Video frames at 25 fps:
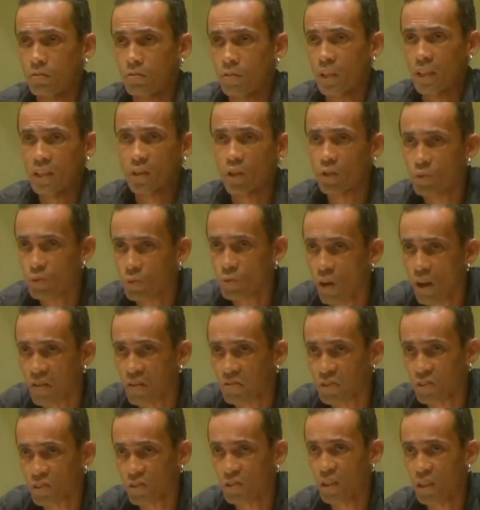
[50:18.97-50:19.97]
and onto
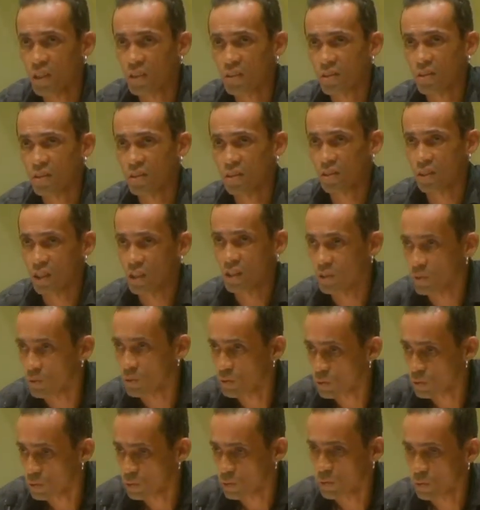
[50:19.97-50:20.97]
office desks and
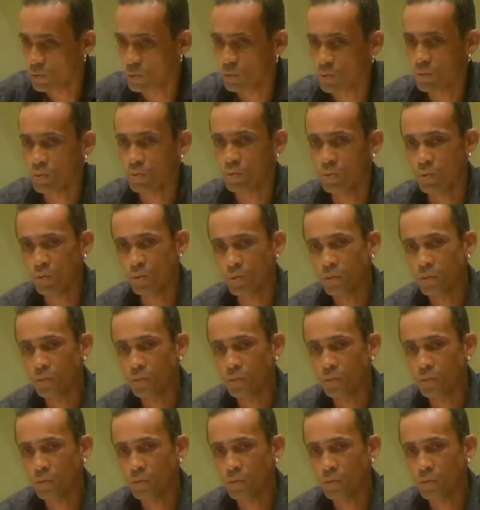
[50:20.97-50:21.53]
into